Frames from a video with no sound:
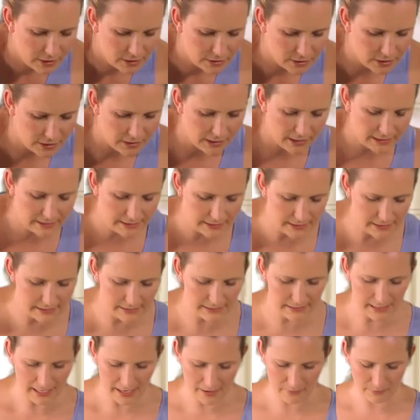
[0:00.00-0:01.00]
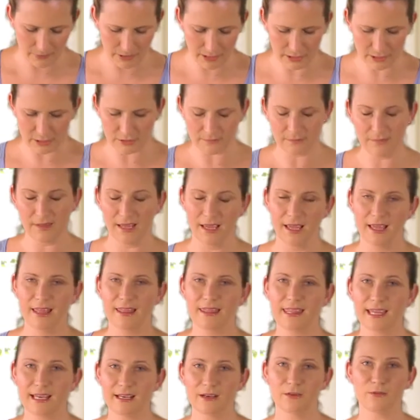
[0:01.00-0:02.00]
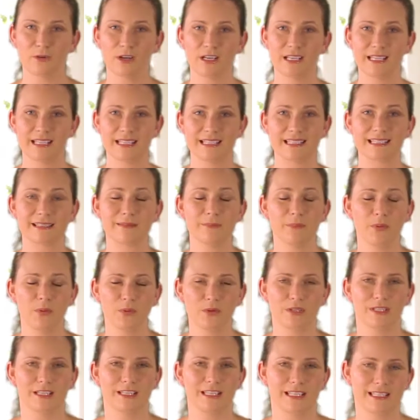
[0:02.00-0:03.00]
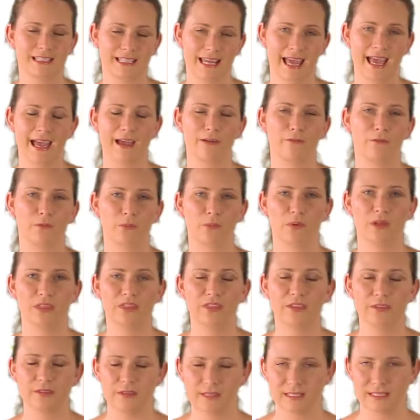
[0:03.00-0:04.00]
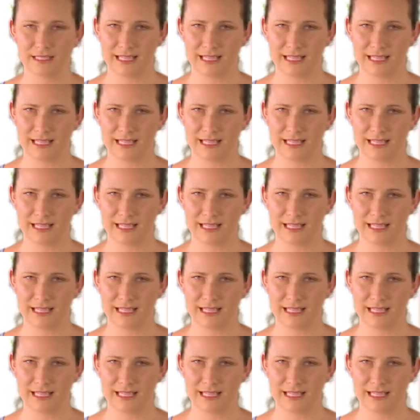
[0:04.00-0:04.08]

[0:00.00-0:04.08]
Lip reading: So that's a sandwich. Then what is important to have with the